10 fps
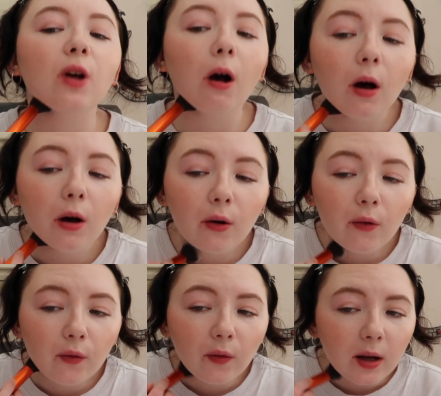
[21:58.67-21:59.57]

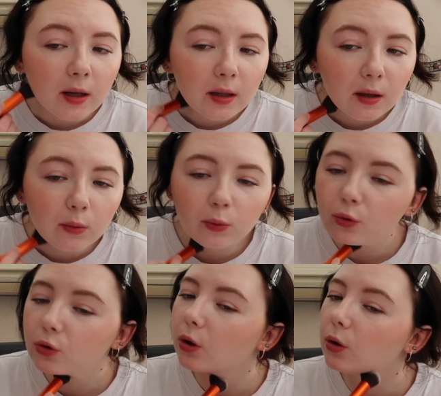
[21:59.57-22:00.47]
off and I will
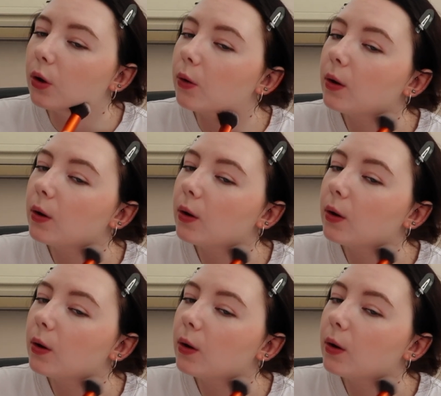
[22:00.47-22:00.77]
show you.